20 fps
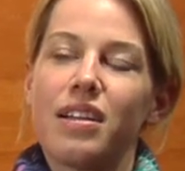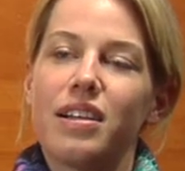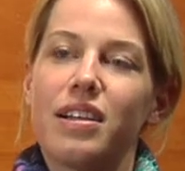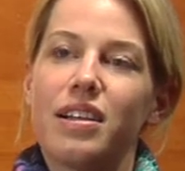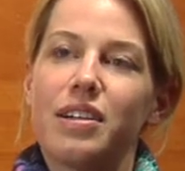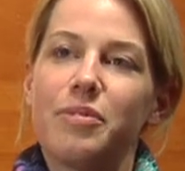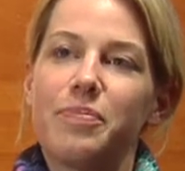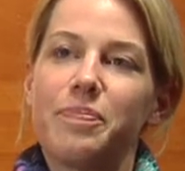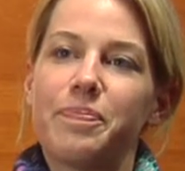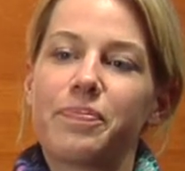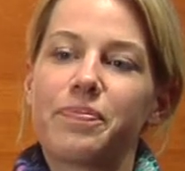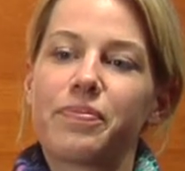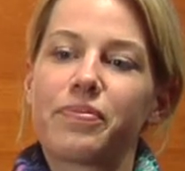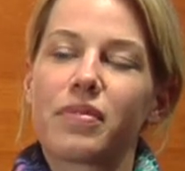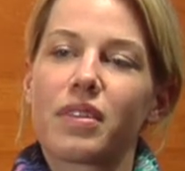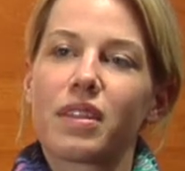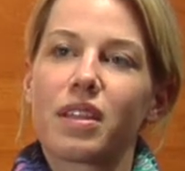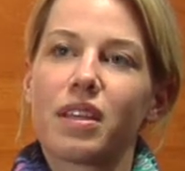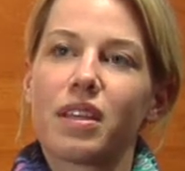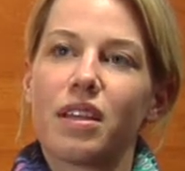
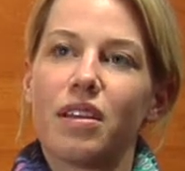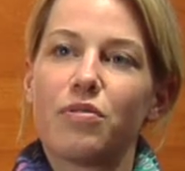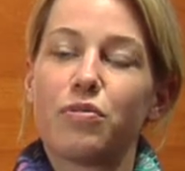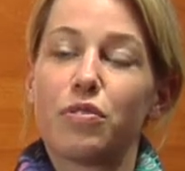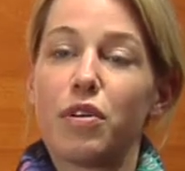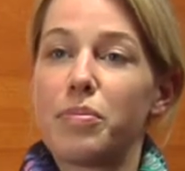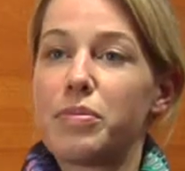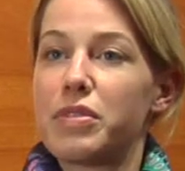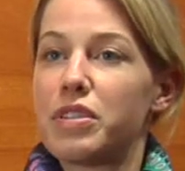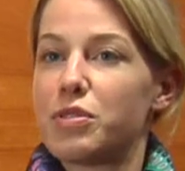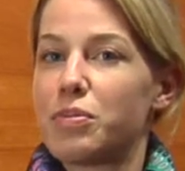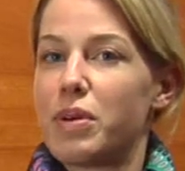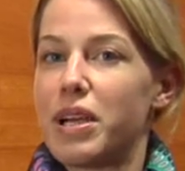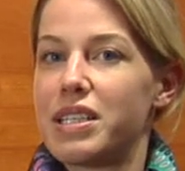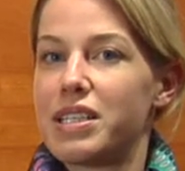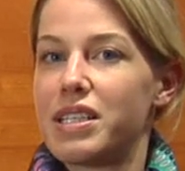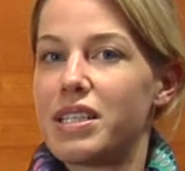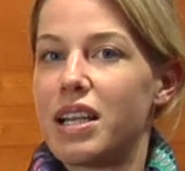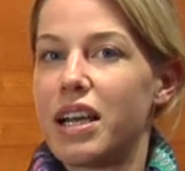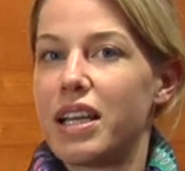from the
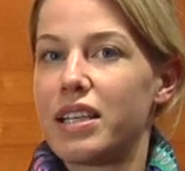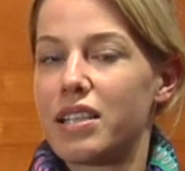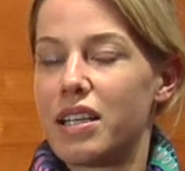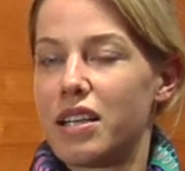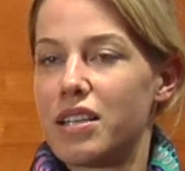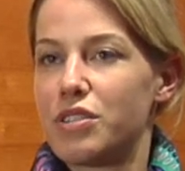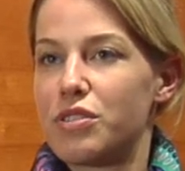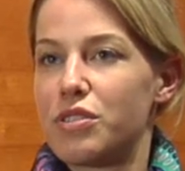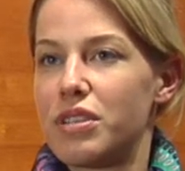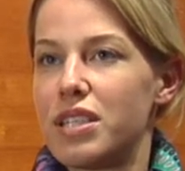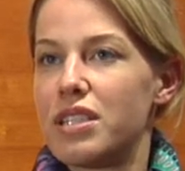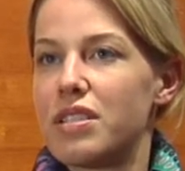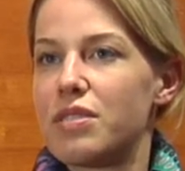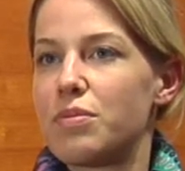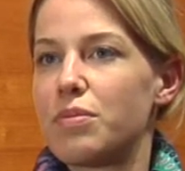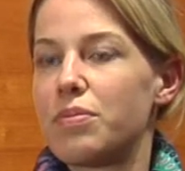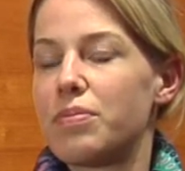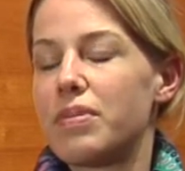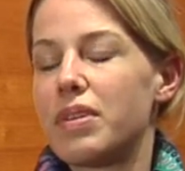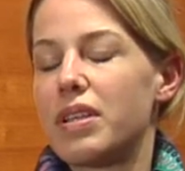29 countries,